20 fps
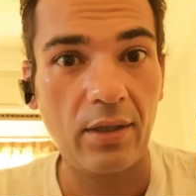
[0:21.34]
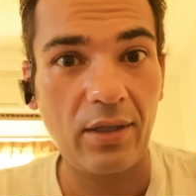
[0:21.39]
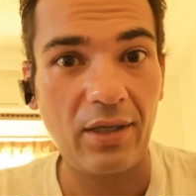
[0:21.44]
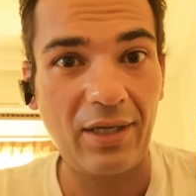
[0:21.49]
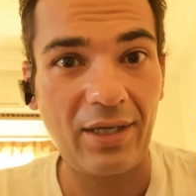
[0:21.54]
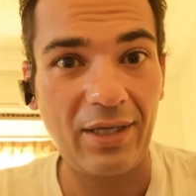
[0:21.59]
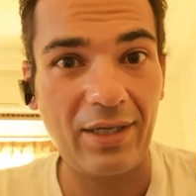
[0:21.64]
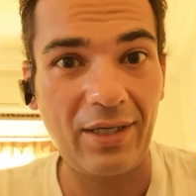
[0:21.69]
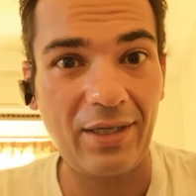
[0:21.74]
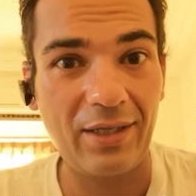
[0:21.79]

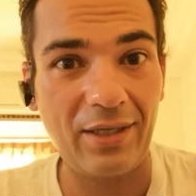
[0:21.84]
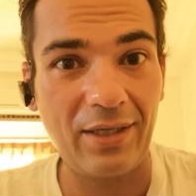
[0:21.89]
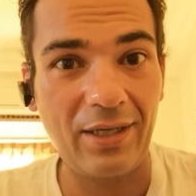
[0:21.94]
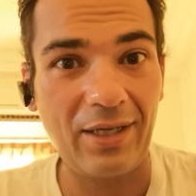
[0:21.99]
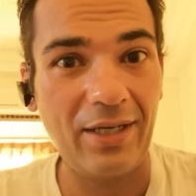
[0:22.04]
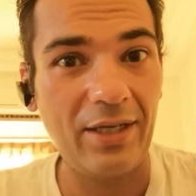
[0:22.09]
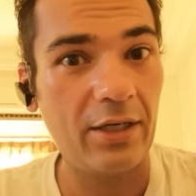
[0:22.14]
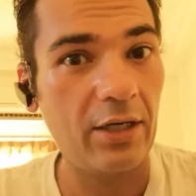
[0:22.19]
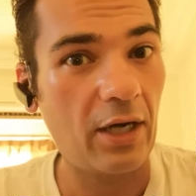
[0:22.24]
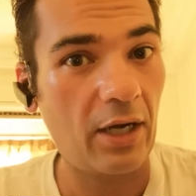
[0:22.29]
In
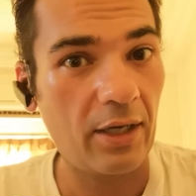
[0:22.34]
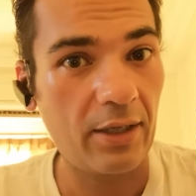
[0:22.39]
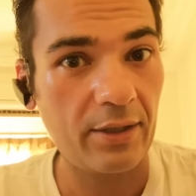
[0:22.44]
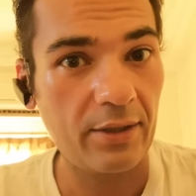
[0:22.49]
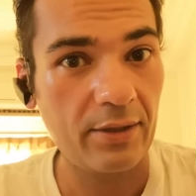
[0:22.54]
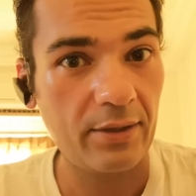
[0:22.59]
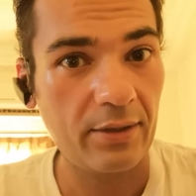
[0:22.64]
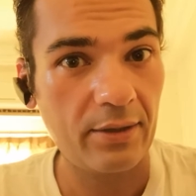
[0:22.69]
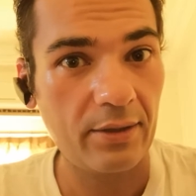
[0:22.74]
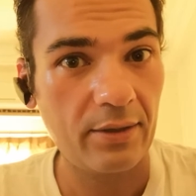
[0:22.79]

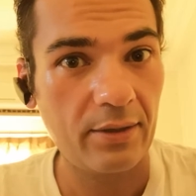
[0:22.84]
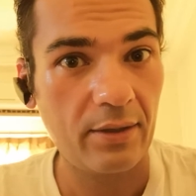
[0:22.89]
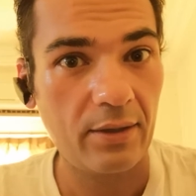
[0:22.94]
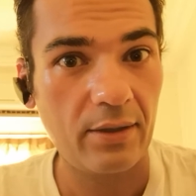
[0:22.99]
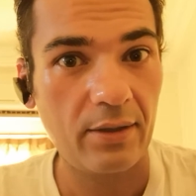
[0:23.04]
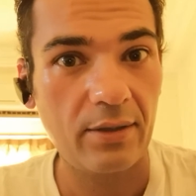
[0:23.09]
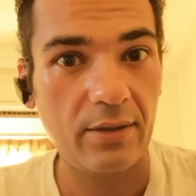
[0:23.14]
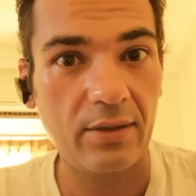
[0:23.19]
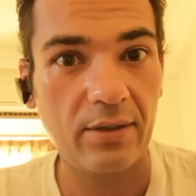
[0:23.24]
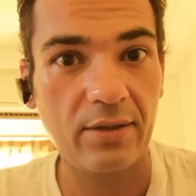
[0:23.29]
Iran,
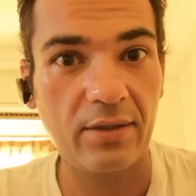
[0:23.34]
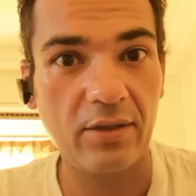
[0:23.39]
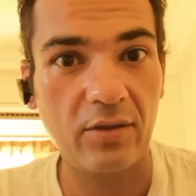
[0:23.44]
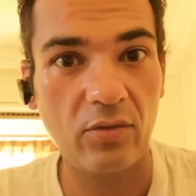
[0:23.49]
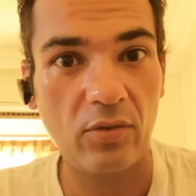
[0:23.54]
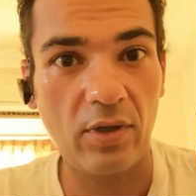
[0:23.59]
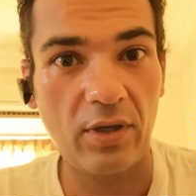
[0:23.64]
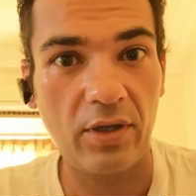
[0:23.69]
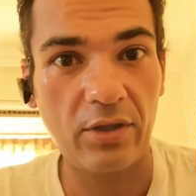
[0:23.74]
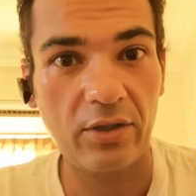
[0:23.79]
the
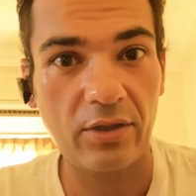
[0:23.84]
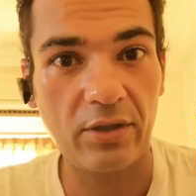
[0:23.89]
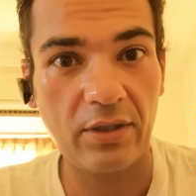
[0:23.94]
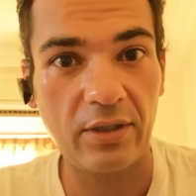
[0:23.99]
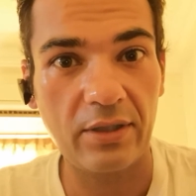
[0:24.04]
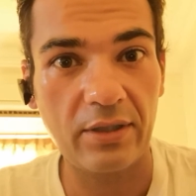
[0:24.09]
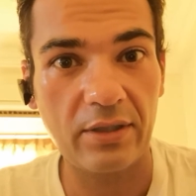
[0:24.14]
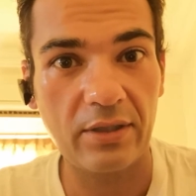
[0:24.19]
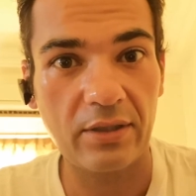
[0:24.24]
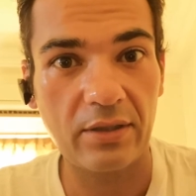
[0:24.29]
situation
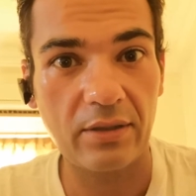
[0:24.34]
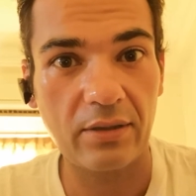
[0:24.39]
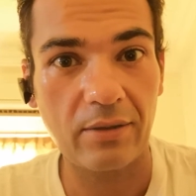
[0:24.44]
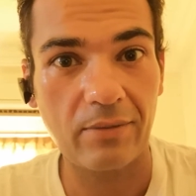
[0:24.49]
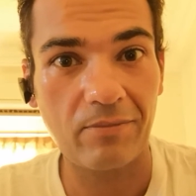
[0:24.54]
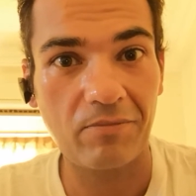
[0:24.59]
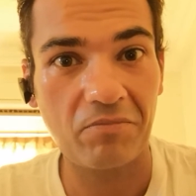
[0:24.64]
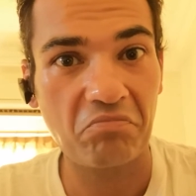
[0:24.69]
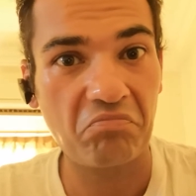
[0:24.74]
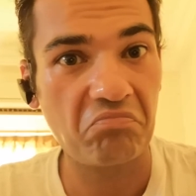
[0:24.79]
is,
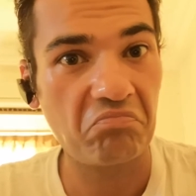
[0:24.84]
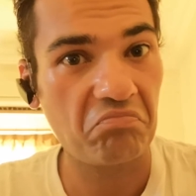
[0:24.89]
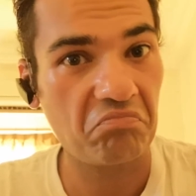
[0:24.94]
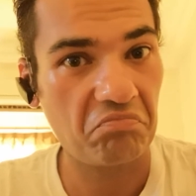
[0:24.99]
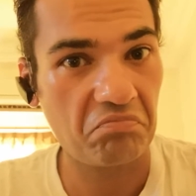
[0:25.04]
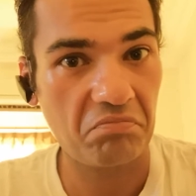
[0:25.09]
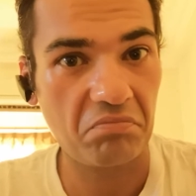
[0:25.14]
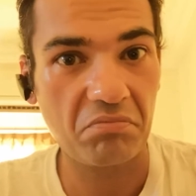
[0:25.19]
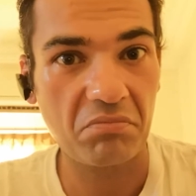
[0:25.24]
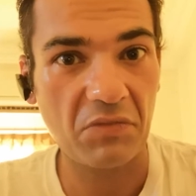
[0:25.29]

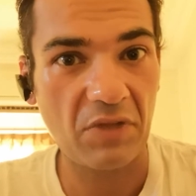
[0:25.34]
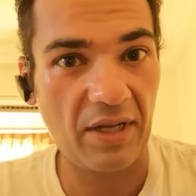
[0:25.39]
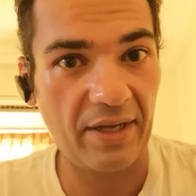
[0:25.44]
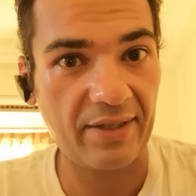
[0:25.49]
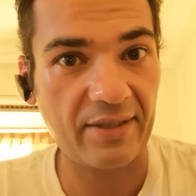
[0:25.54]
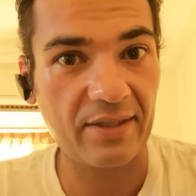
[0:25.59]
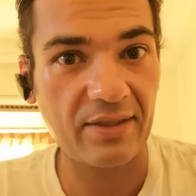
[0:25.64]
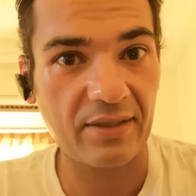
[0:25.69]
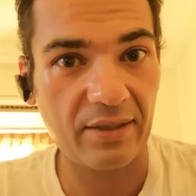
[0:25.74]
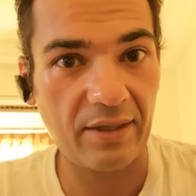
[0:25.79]

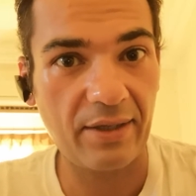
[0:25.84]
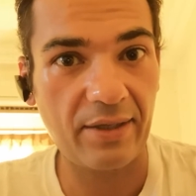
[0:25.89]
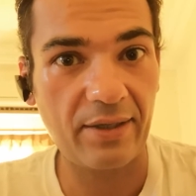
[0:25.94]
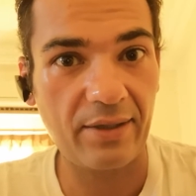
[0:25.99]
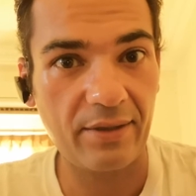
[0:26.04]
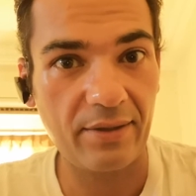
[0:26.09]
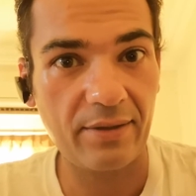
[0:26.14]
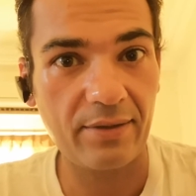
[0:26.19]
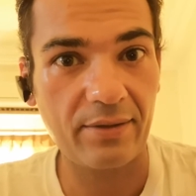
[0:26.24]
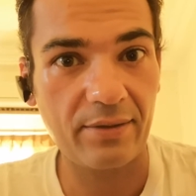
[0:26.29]
let's
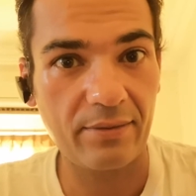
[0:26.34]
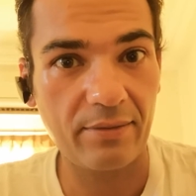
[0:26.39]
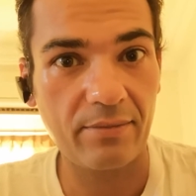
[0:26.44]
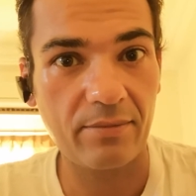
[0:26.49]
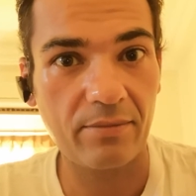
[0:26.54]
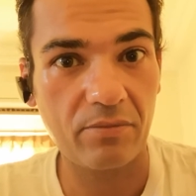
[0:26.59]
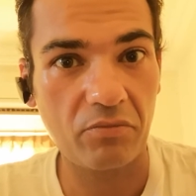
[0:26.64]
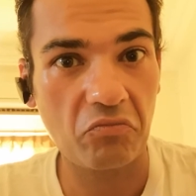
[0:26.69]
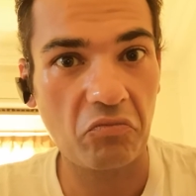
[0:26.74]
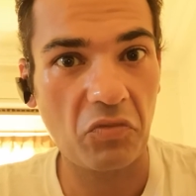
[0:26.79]
say,
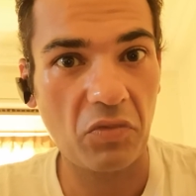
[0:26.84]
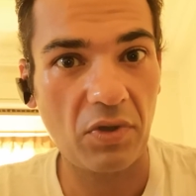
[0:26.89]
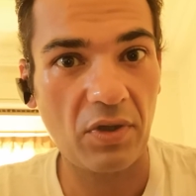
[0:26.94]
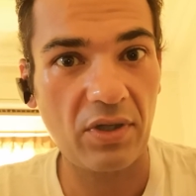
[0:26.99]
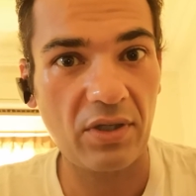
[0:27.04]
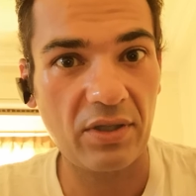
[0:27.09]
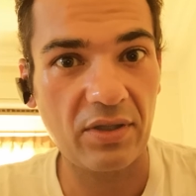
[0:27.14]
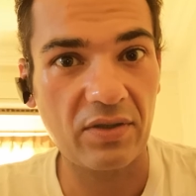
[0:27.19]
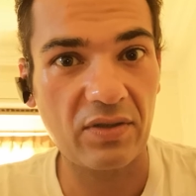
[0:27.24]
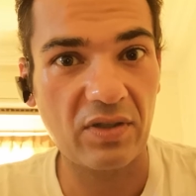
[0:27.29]

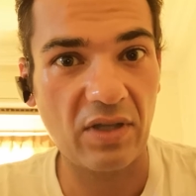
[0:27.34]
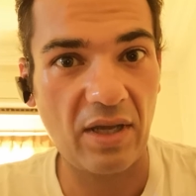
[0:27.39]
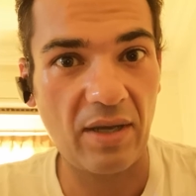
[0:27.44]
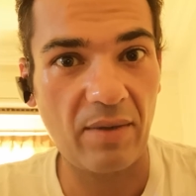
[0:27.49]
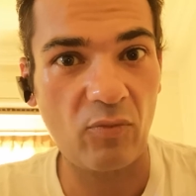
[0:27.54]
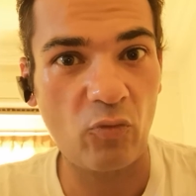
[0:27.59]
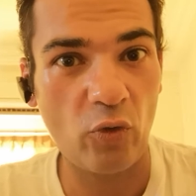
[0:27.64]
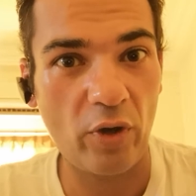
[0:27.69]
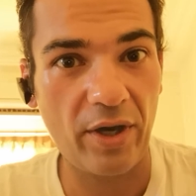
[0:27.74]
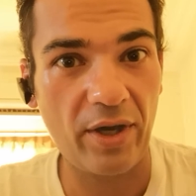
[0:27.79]
in the
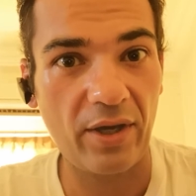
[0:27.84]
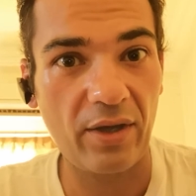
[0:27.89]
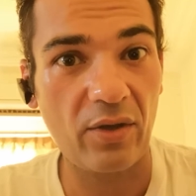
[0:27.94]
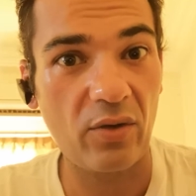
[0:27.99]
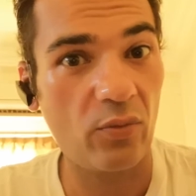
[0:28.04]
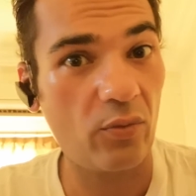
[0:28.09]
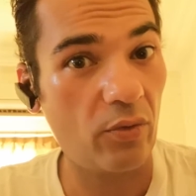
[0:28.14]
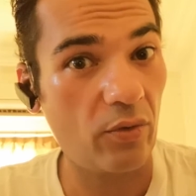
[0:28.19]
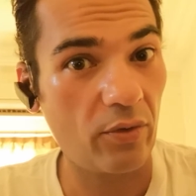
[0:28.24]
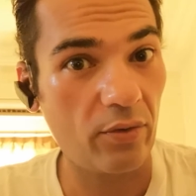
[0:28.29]
same way
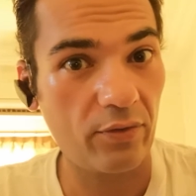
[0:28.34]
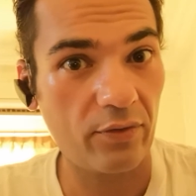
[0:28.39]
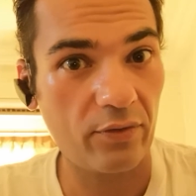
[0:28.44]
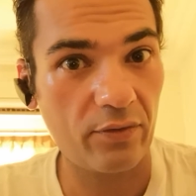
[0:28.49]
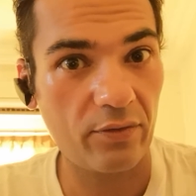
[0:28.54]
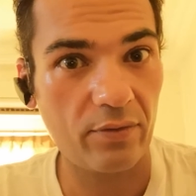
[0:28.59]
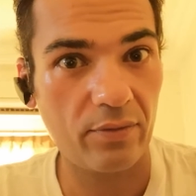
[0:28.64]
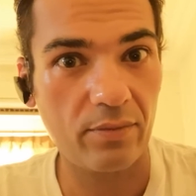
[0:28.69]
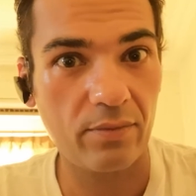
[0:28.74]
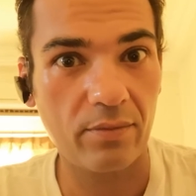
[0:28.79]
worse.